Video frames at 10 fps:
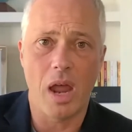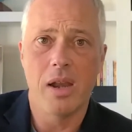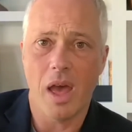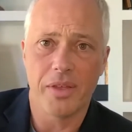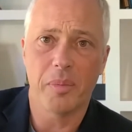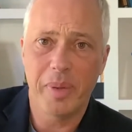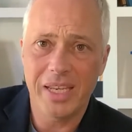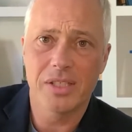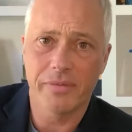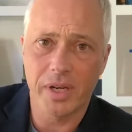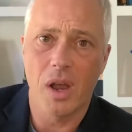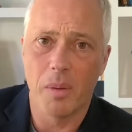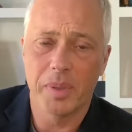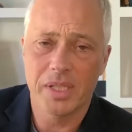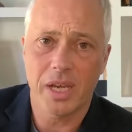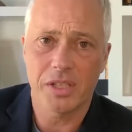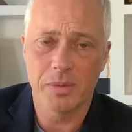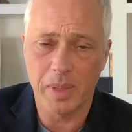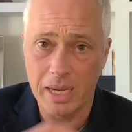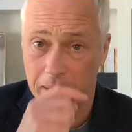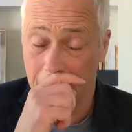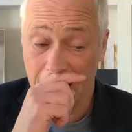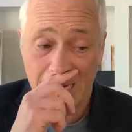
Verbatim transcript: another piece of a compensation plan.